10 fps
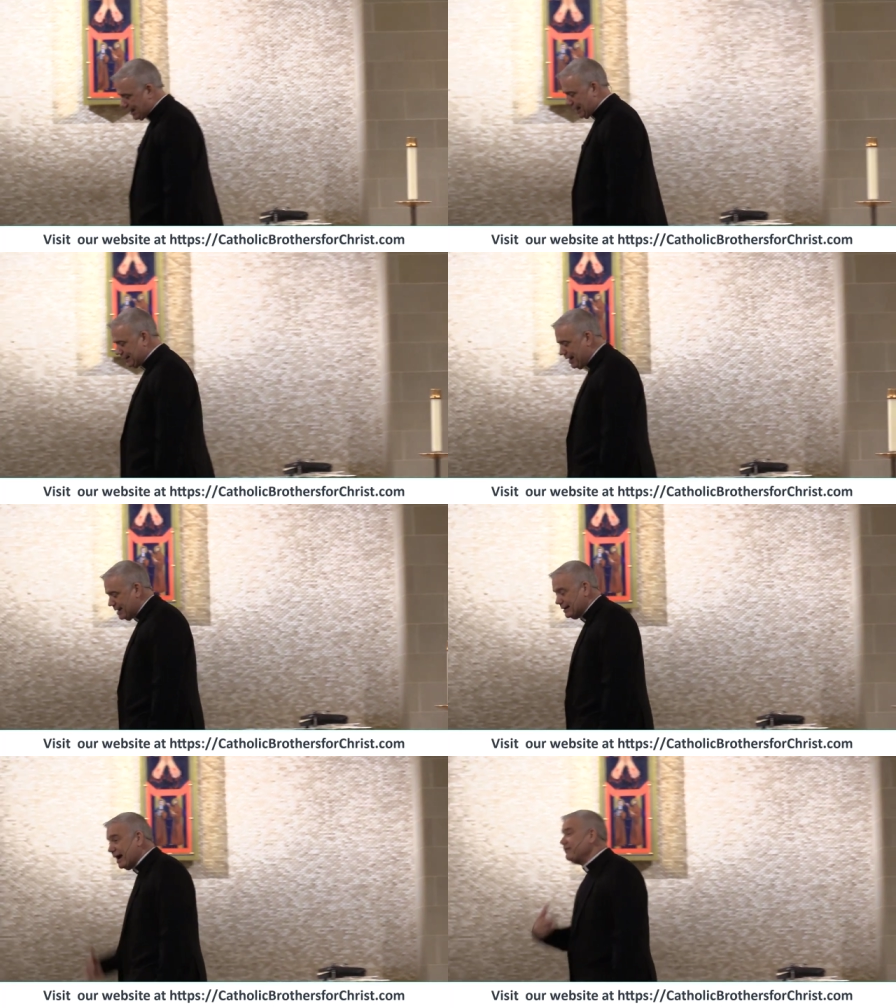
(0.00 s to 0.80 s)
ha.
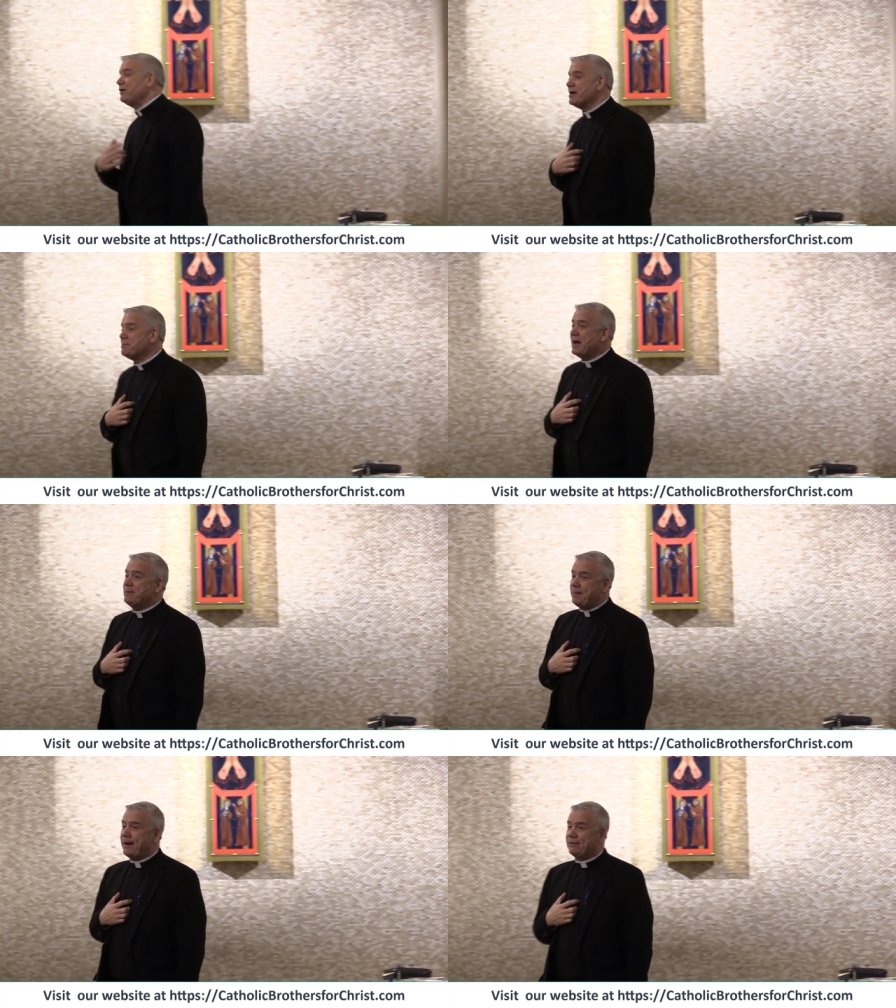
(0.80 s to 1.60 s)
Now, everyone at
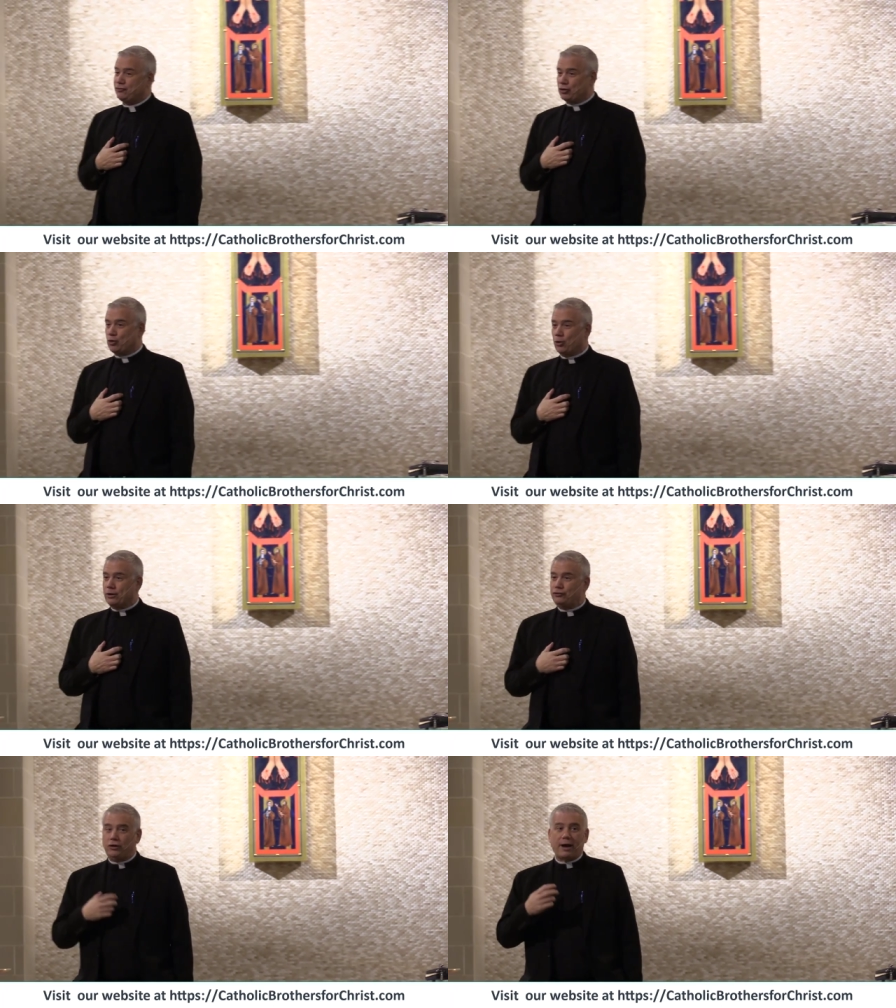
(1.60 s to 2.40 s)
my parish, of
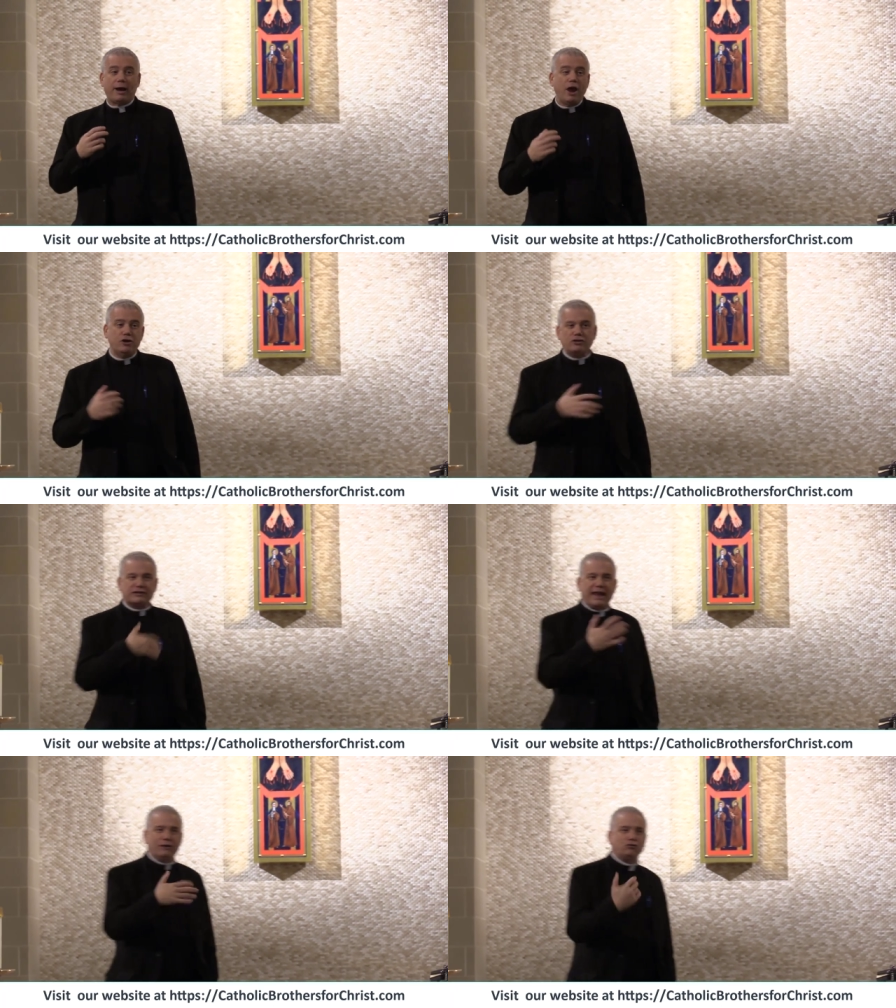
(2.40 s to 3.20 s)
course, you got, you
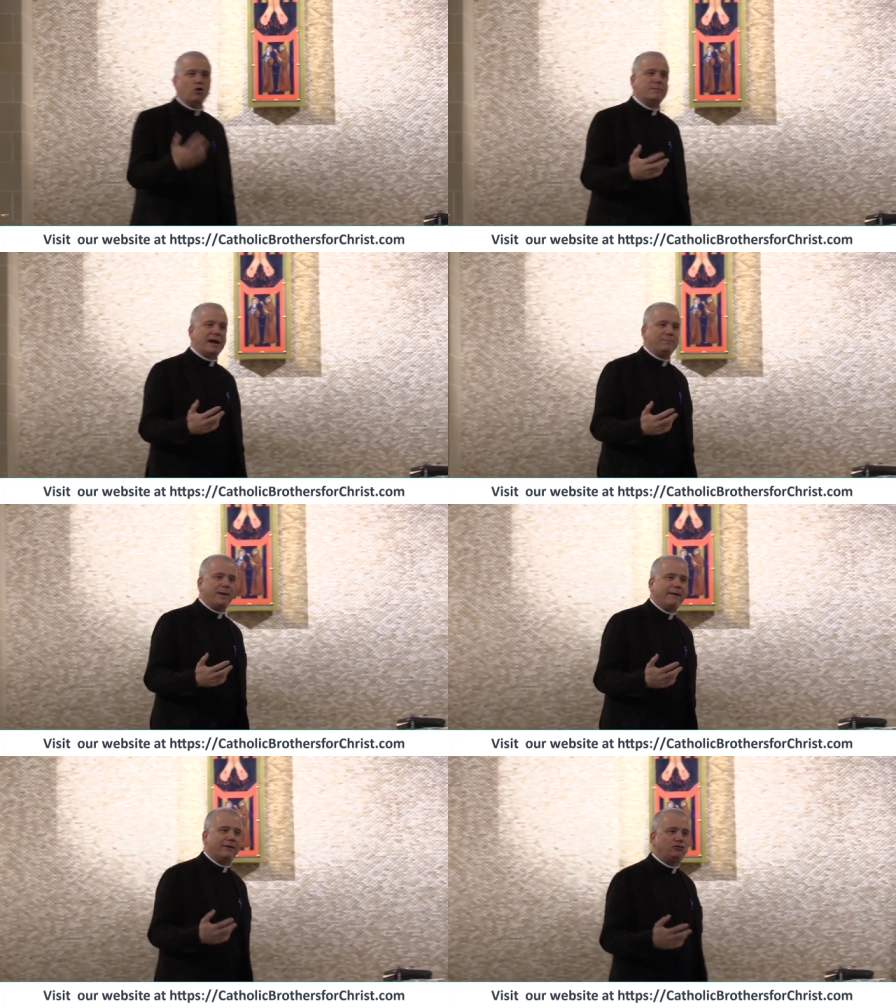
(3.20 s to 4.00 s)
just can't join my
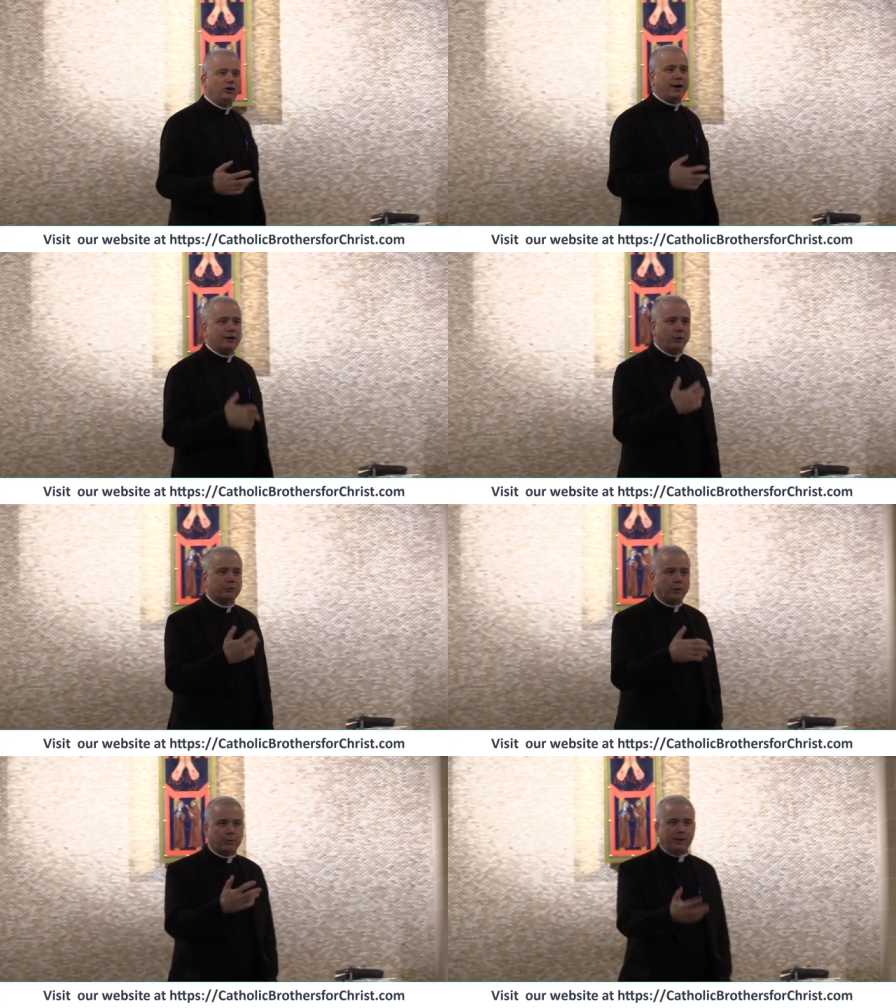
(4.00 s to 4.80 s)
parish. You got to go
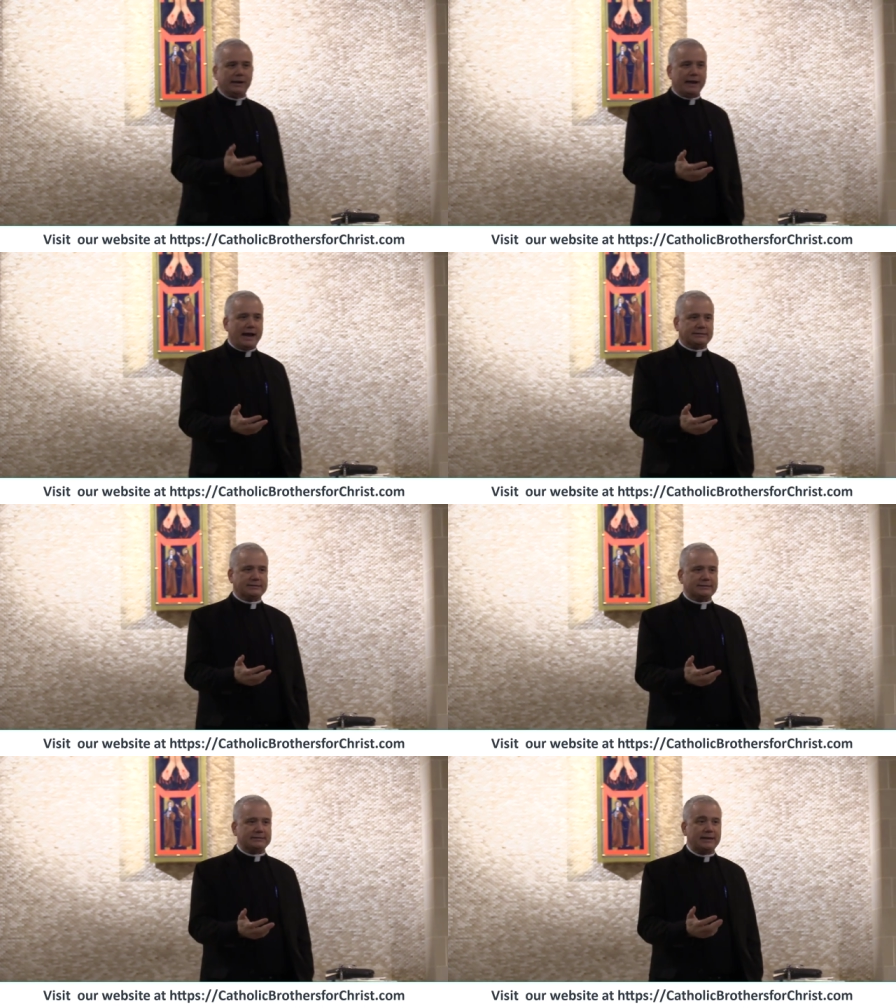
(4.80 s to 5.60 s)
through three
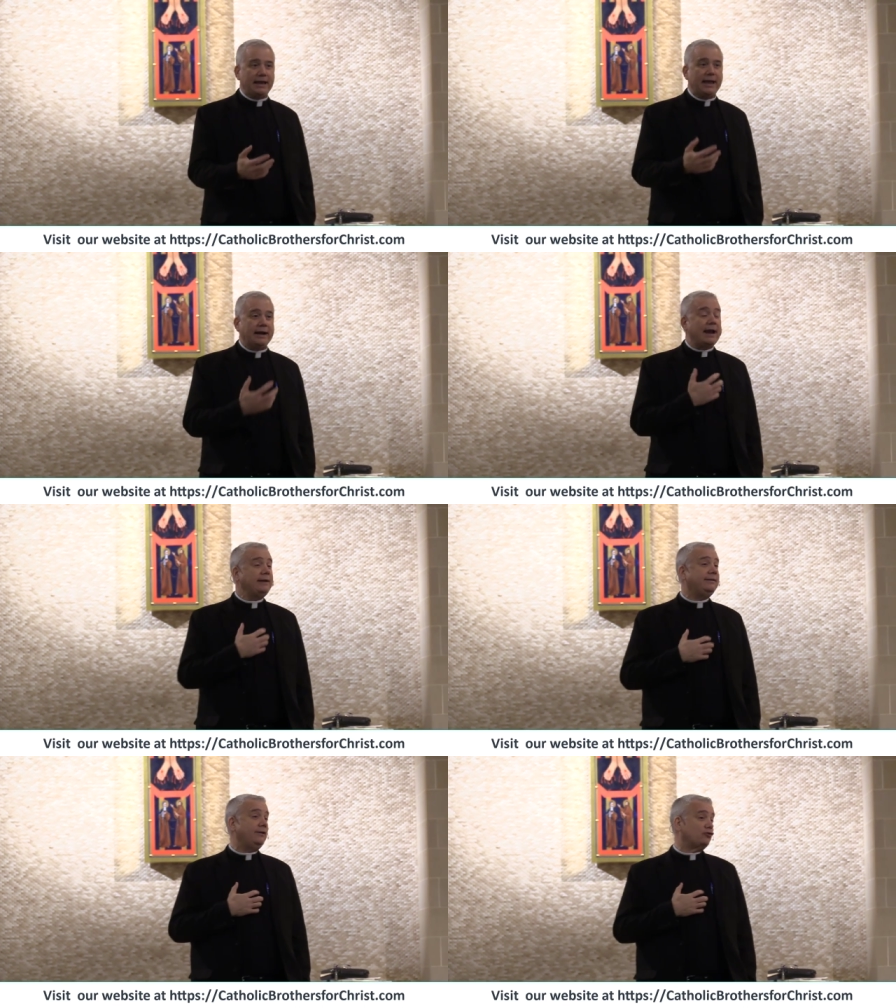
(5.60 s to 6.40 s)
classes. And
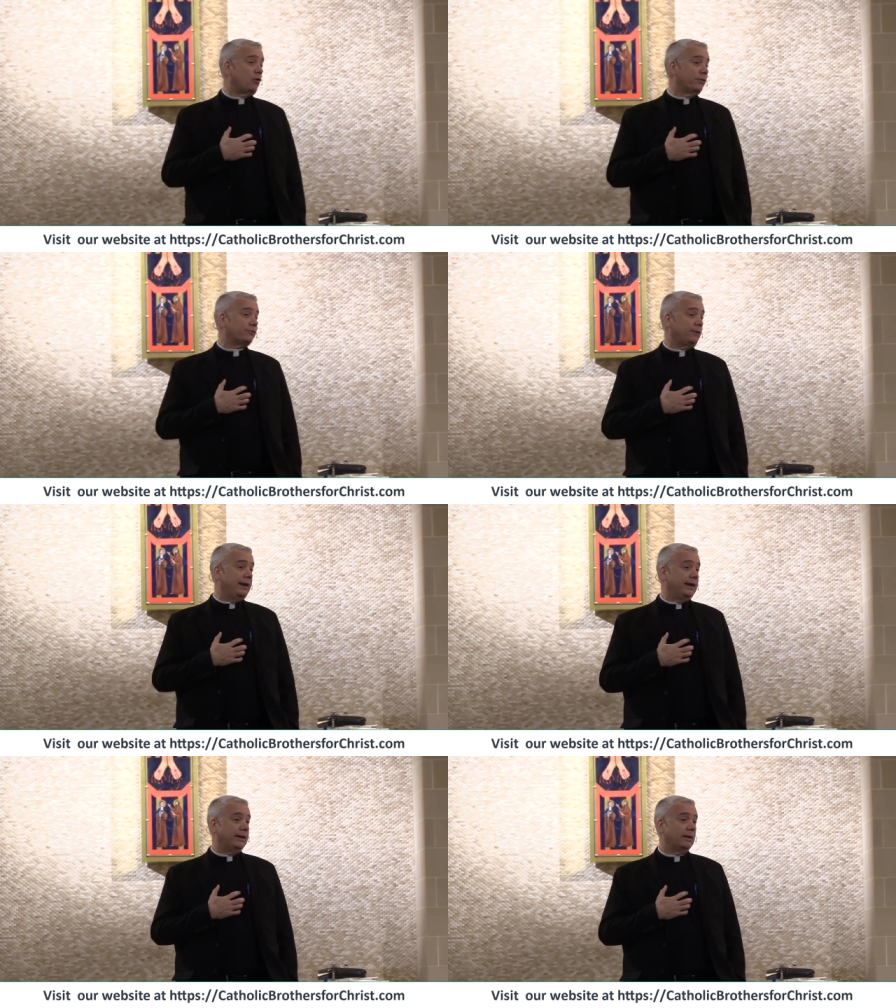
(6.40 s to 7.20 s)
I teach all
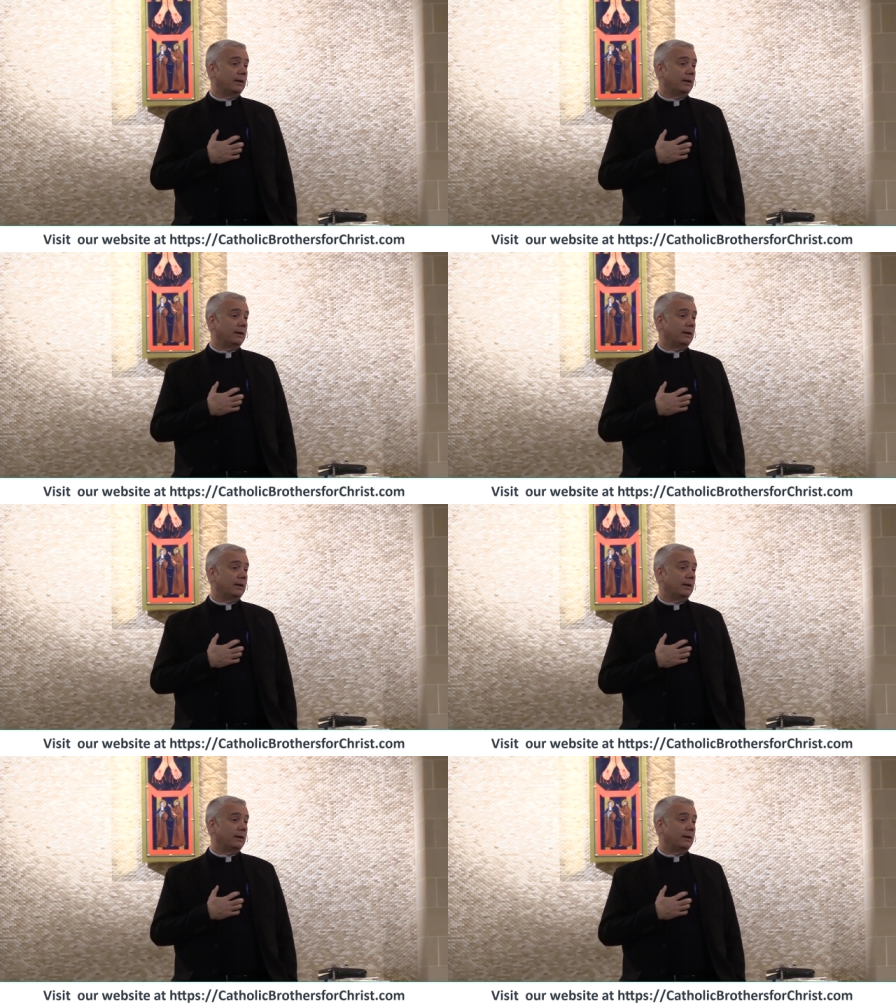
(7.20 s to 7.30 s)
three.